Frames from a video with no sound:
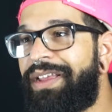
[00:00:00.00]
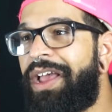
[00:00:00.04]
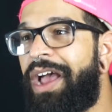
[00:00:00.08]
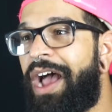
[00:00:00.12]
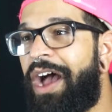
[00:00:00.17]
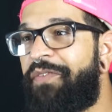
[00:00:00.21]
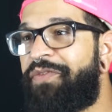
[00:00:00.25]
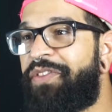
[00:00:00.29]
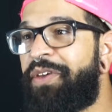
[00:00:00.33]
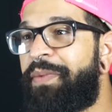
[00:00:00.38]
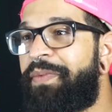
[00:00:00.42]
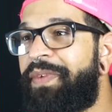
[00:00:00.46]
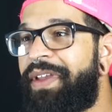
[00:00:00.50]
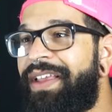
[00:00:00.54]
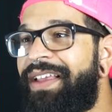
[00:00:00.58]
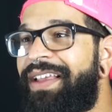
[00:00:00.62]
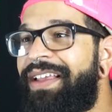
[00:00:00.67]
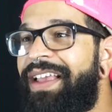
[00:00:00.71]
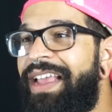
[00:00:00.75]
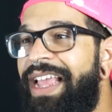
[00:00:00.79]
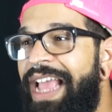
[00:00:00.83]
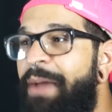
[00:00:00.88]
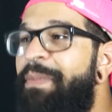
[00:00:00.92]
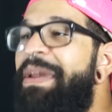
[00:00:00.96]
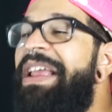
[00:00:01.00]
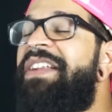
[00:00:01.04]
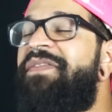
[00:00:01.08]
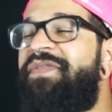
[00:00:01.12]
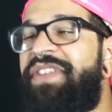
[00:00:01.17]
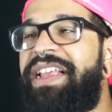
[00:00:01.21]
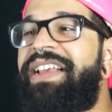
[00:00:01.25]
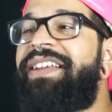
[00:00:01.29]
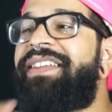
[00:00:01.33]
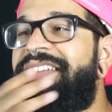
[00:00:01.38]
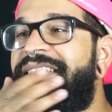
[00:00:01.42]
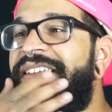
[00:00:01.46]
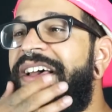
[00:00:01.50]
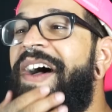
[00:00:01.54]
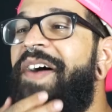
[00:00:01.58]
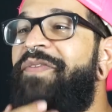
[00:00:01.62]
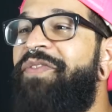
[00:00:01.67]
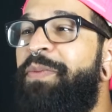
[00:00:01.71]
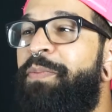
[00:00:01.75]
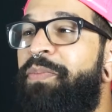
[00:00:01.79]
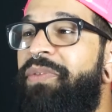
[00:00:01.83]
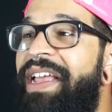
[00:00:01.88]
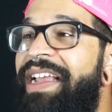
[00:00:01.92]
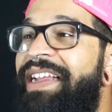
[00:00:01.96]
Envious. Of the, I'm envious
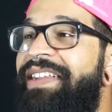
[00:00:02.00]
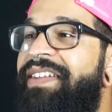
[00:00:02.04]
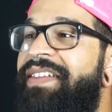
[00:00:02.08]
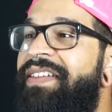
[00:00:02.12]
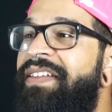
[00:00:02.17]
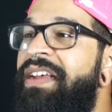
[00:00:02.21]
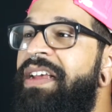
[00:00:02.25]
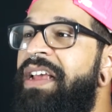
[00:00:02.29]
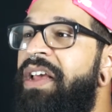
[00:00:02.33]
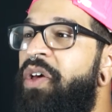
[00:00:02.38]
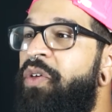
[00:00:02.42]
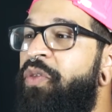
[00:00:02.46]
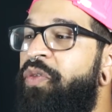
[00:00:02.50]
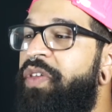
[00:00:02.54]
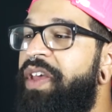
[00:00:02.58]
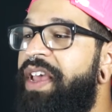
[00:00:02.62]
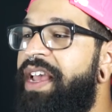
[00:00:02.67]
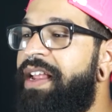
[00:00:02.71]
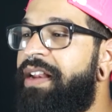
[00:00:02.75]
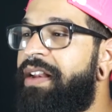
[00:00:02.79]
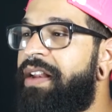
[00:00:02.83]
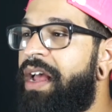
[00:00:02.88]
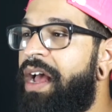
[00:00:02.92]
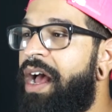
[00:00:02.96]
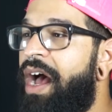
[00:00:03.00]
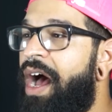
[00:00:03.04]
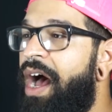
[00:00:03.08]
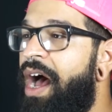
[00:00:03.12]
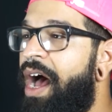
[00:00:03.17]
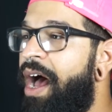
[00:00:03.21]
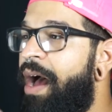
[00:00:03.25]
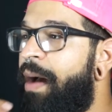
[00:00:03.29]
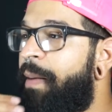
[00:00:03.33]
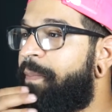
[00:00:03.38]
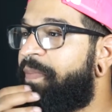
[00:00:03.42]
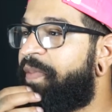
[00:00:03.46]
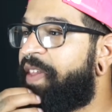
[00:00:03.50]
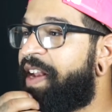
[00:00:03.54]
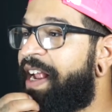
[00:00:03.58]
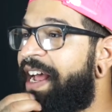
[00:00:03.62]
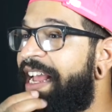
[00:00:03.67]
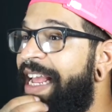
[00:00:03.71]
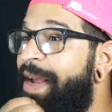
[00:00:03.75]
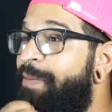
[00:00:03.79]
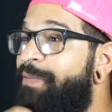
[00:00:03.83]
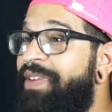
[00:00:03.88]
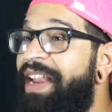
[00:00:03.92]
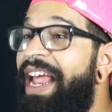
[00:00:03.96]
of the place that uh, that
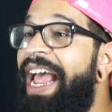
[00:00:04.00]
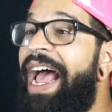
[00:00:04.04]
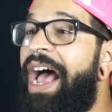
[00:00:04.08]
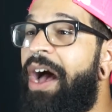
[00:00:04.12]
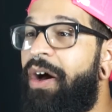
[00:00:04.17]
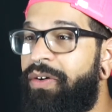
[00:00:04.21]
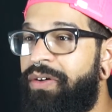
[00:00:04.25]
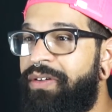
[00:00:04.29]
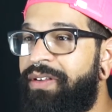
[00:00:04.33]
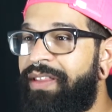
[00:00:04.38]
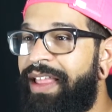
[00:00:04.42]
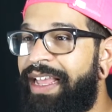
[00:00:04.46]
I am now.